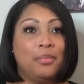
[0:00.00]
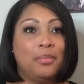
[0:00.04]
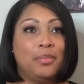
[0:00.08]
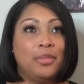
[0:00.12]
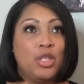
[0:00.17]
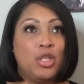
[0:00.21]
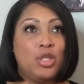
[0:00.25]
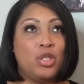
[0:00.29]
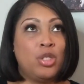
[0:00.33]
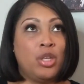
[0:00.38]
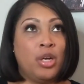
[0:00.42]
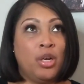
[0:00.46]

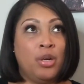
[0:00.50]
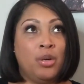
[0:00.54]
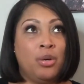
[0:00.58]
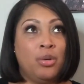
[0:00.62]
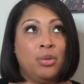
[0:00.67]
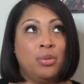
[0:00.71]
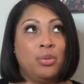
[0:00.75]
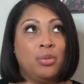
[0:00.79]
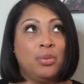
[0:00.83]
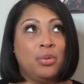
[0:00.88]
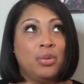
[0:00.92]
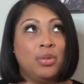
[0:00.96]

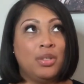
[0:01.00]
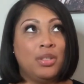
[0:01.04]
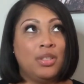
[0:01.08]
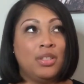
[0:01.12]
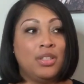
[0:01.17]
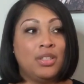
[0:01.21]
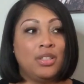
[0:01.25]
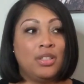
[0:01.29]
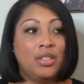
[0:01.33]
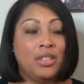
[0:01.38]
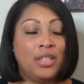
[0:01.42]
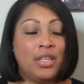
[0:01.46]
So
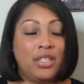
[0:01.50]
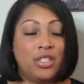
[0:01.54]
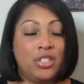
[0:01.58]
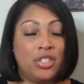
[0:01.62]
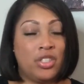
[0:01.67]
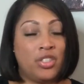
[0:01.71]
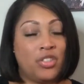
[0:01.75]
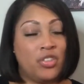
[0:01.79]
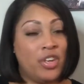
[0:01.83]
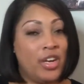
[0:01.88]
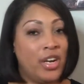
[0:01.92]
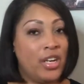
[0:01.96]

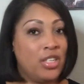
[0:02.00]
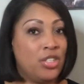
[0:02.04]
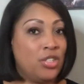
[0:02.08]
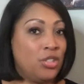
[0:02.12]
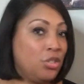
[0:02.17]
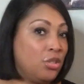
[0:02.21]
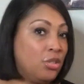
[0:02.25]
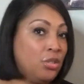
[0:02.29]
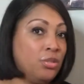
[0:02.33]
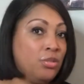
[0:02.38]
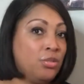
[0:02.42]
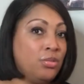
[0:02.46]
that's trying
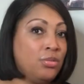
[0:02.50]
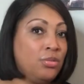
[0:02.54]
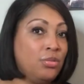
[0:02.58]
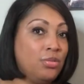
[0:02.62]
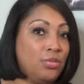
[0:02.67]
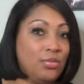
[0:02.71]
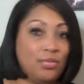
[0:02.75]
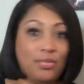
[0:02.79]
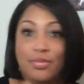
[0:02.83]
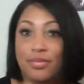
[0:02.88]
to